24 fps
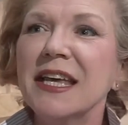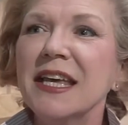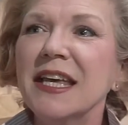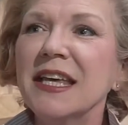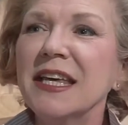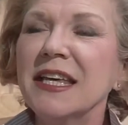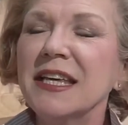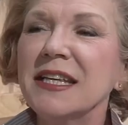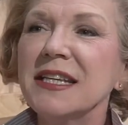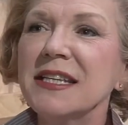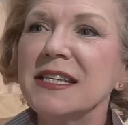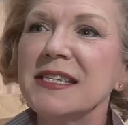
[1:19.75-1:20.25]

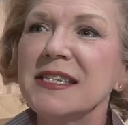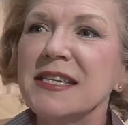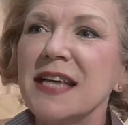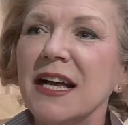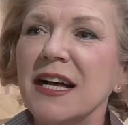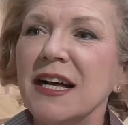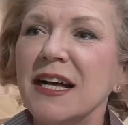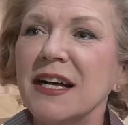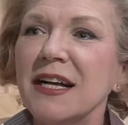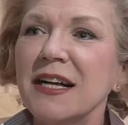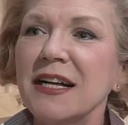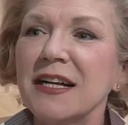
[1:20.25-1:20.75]
is
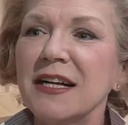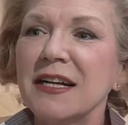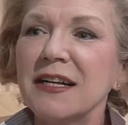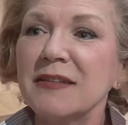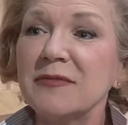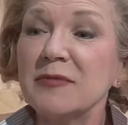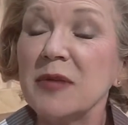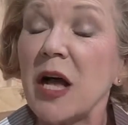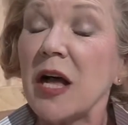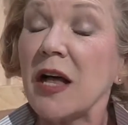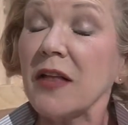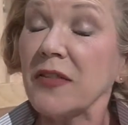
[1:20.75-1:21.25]
uh,
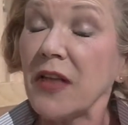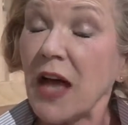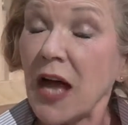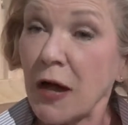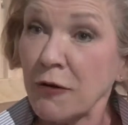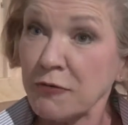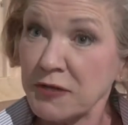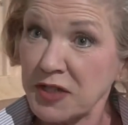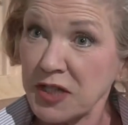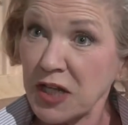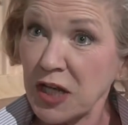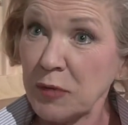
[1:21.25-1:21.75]
the
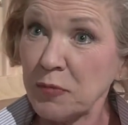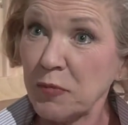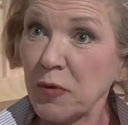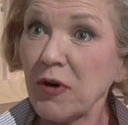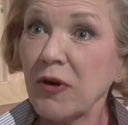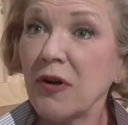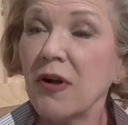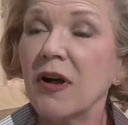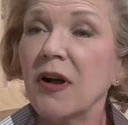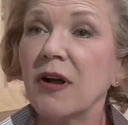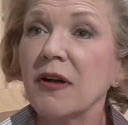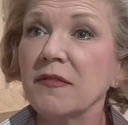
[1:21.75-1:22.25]

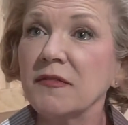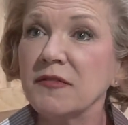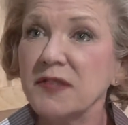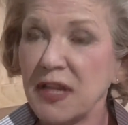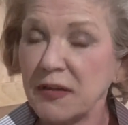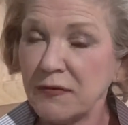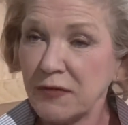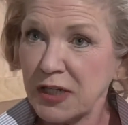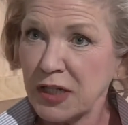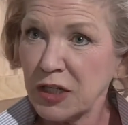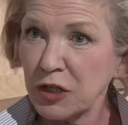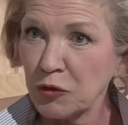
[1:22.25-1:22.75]
housekeeper of
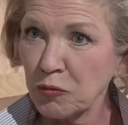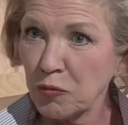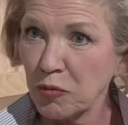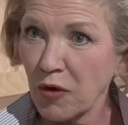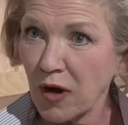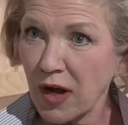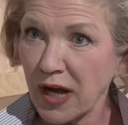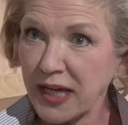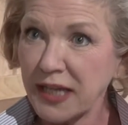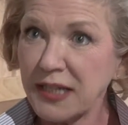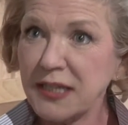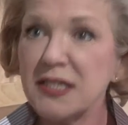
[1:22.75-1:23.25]
David
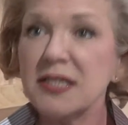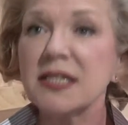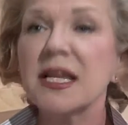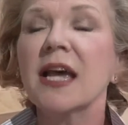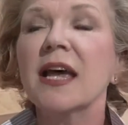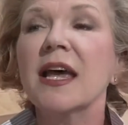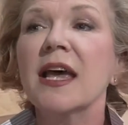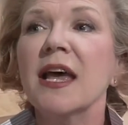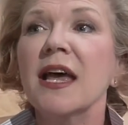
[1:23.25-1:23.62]
Kilbride's.